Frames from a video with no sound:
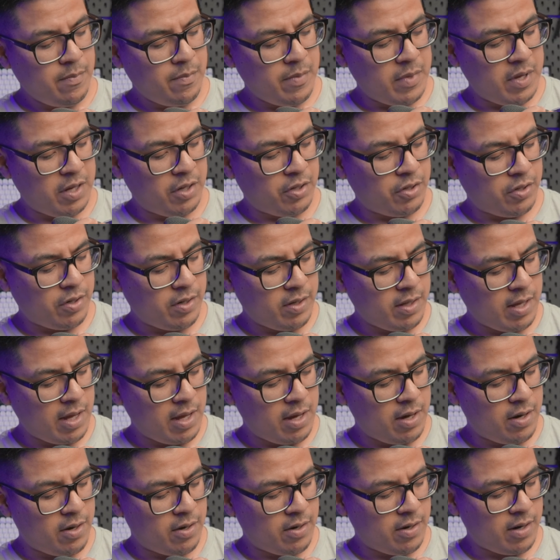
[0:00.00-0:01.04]
Make sure
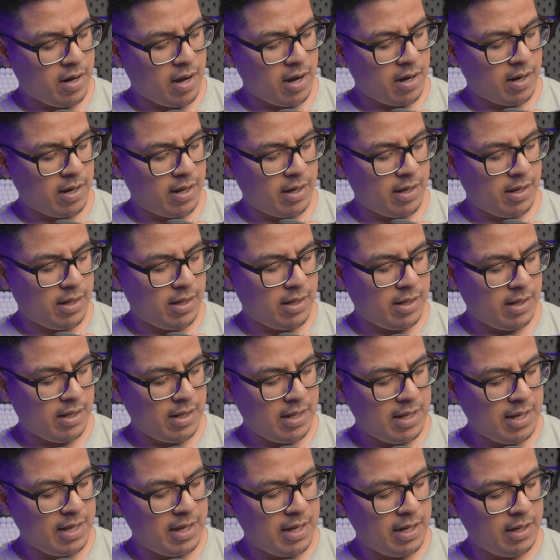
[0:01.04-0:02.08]
that you're not
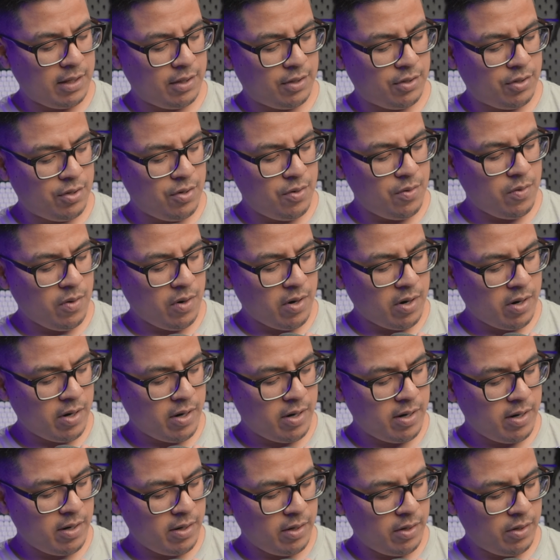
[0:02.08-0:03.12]
clicking too
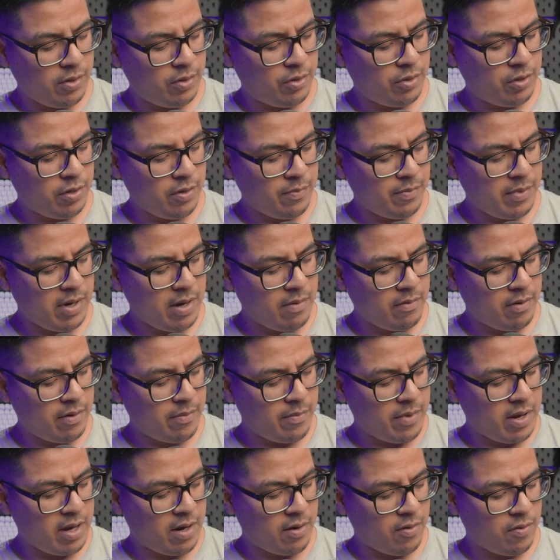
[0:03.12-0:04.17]
hard. You should be able
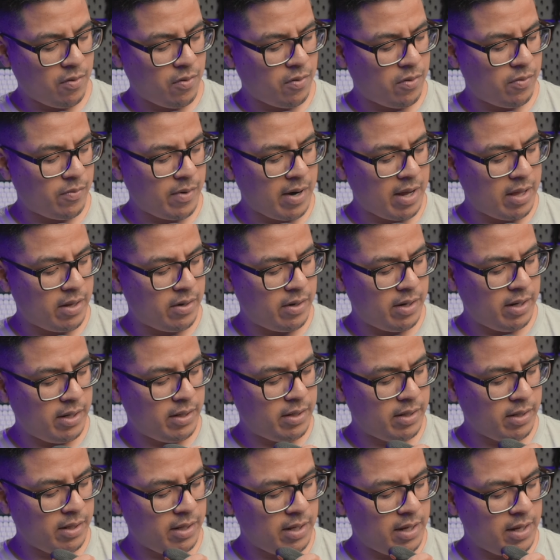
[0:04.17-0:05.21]
to make a hole rather
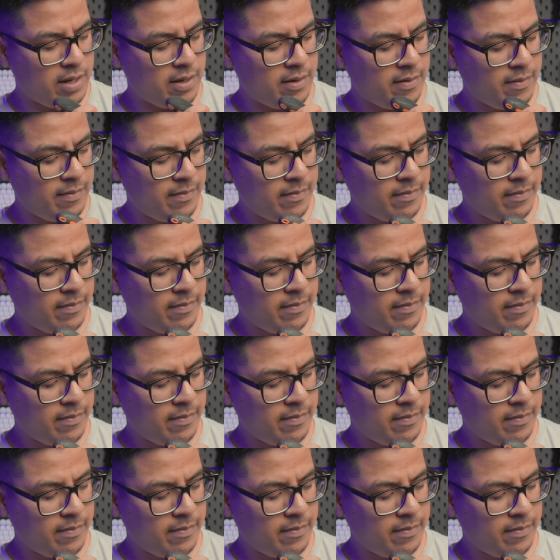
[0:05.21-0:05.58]
easily